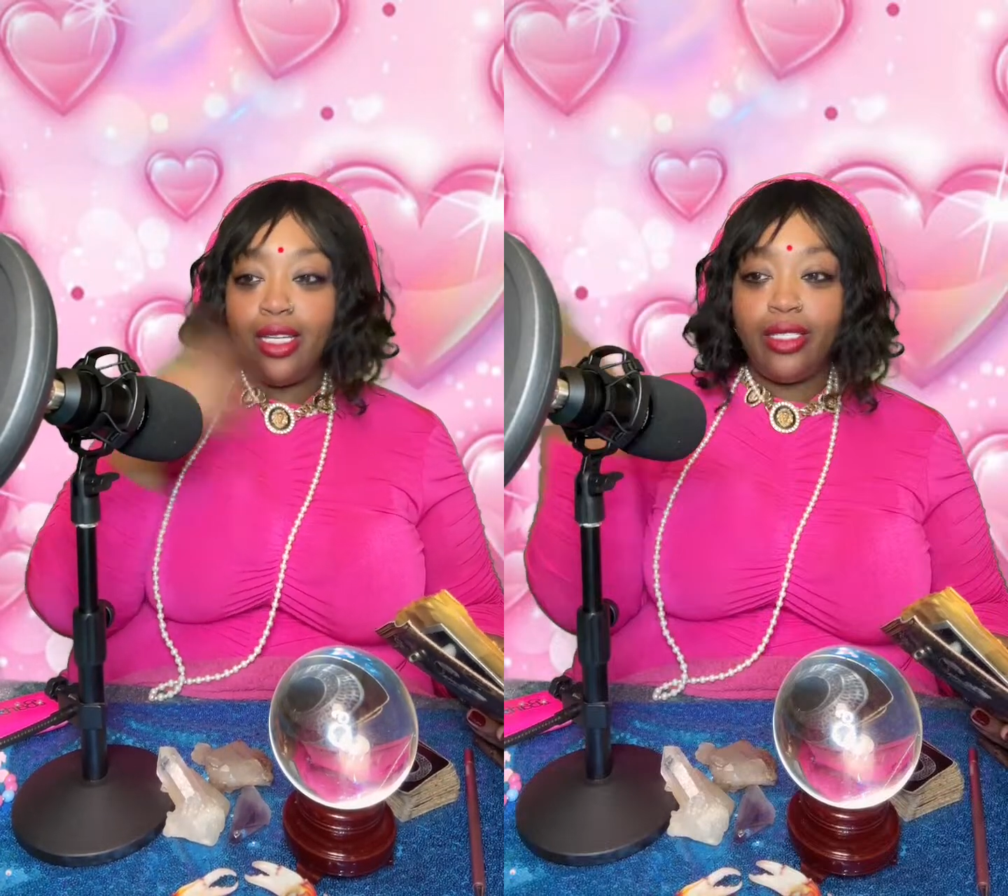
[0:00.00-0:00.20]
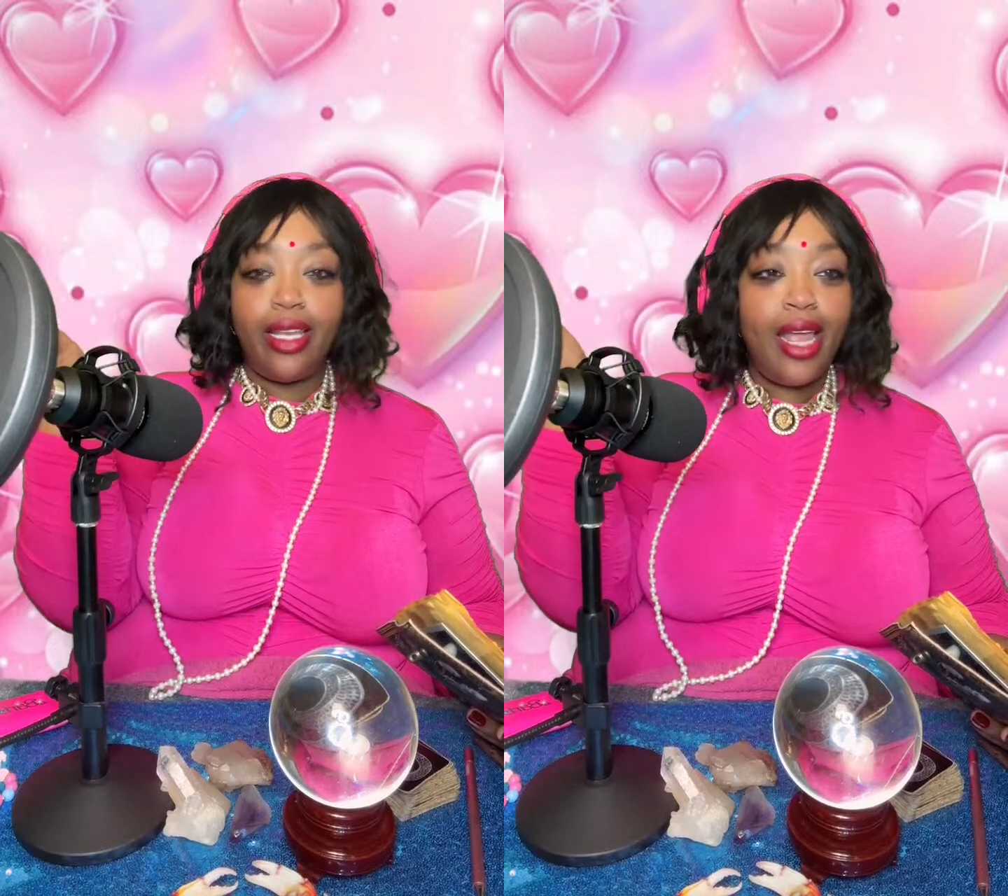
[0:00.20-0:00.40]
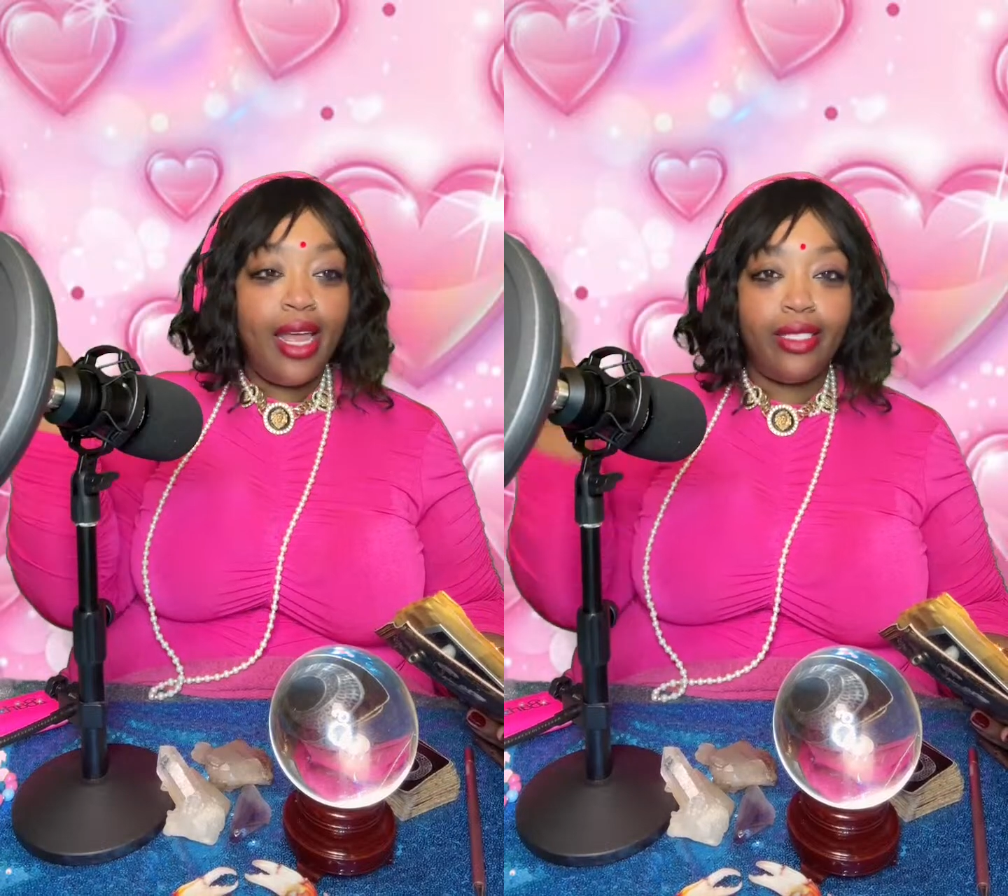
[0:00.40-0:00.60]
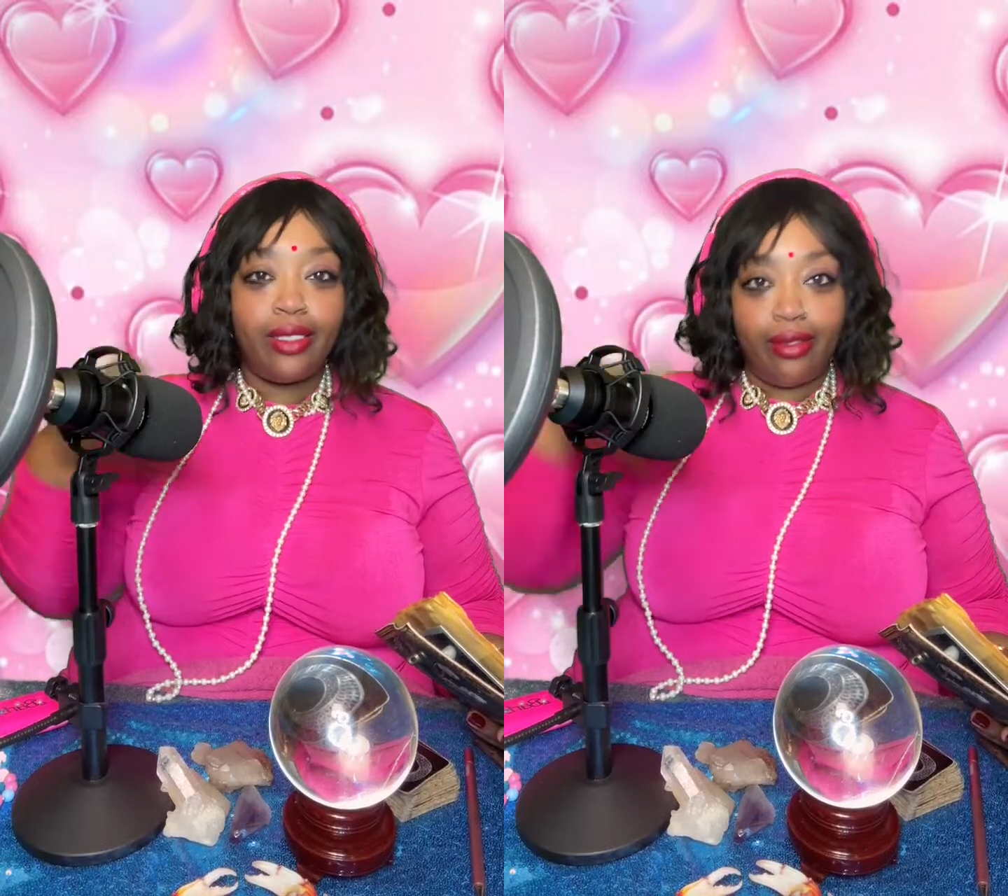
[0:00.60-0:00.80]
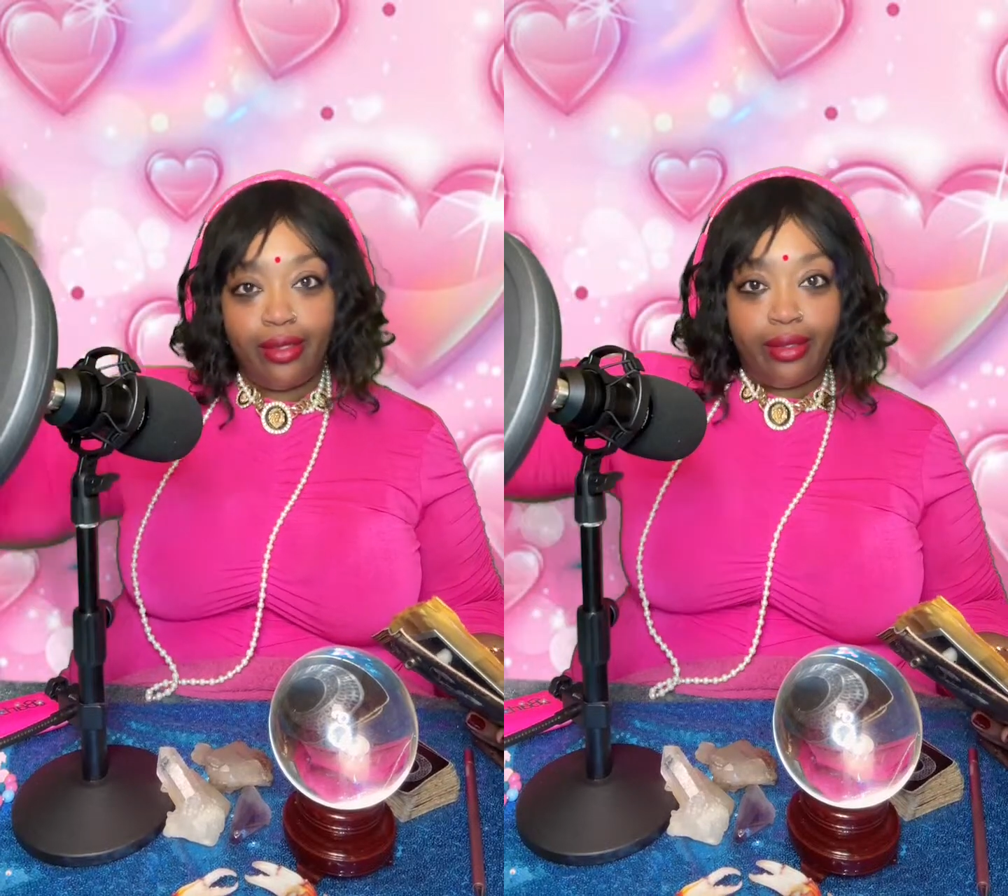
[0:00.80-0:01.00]
then
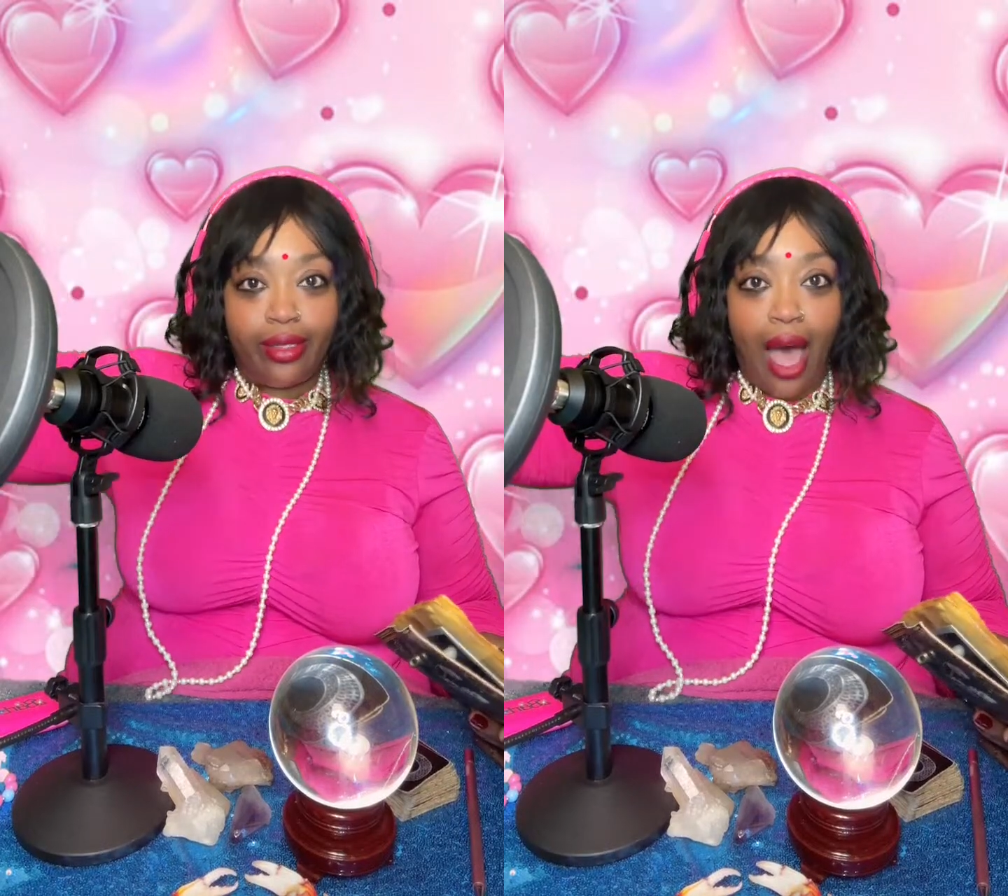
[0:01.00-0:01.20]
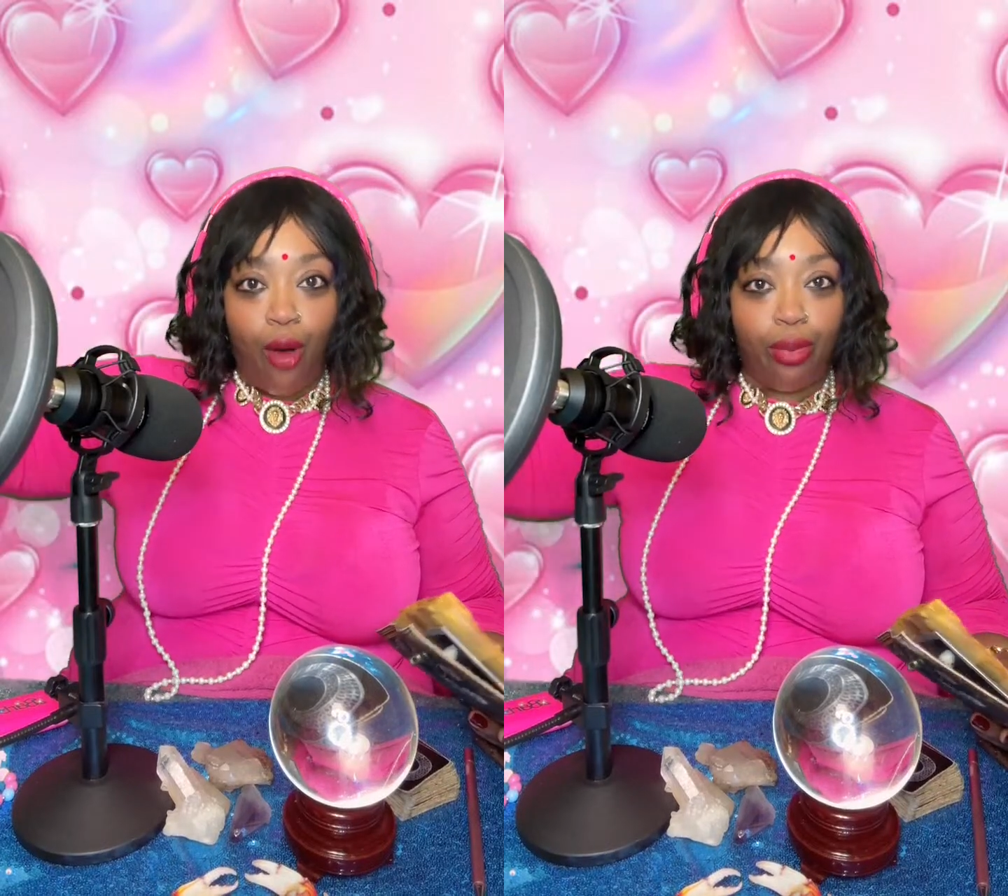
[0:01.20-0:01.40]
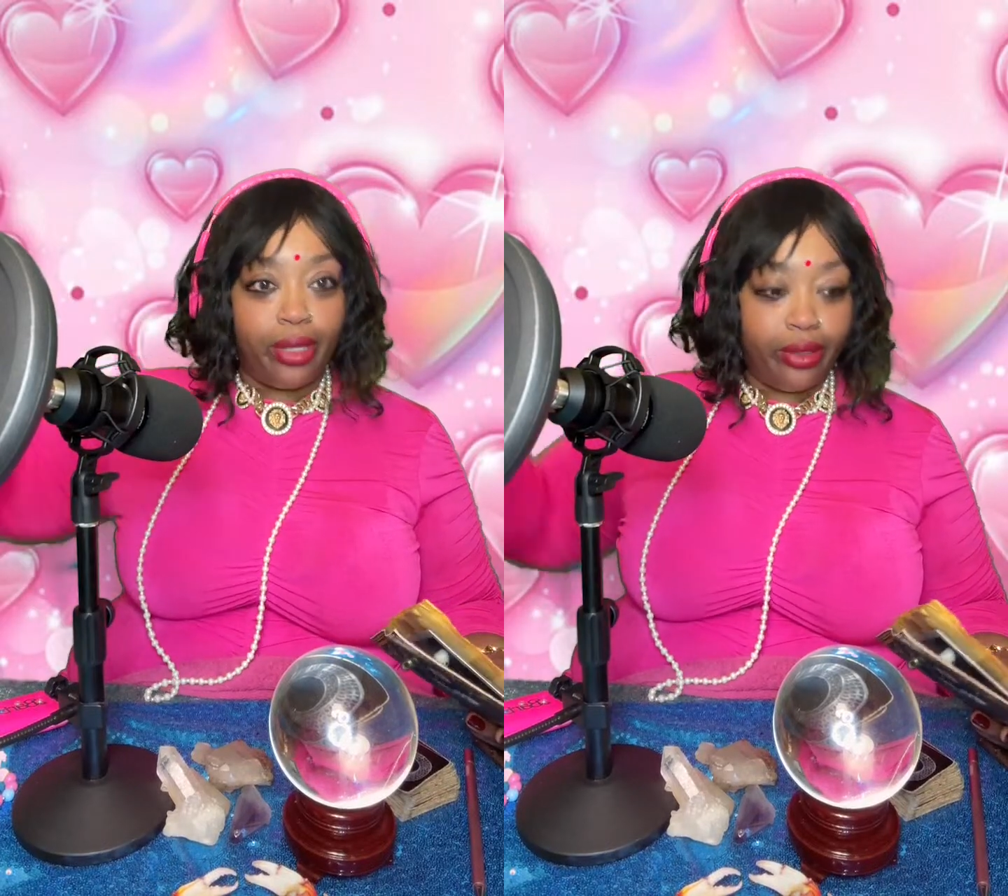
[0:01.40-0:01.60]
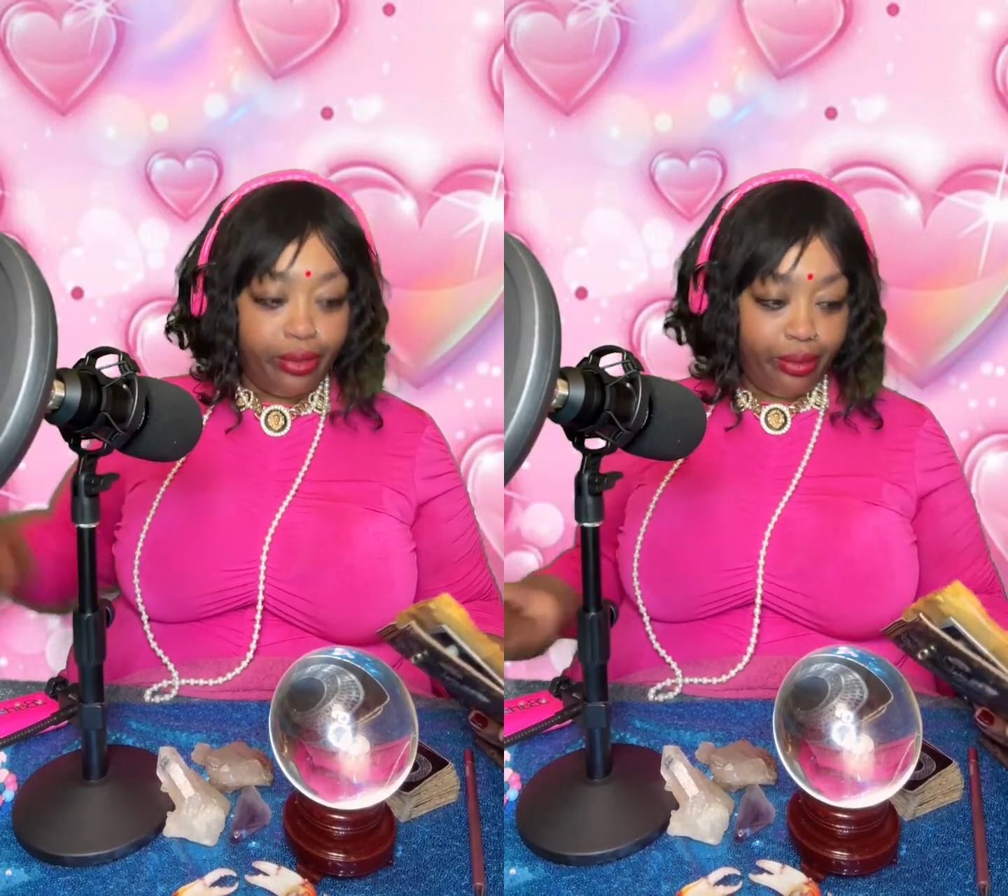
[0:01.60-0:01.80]
talk.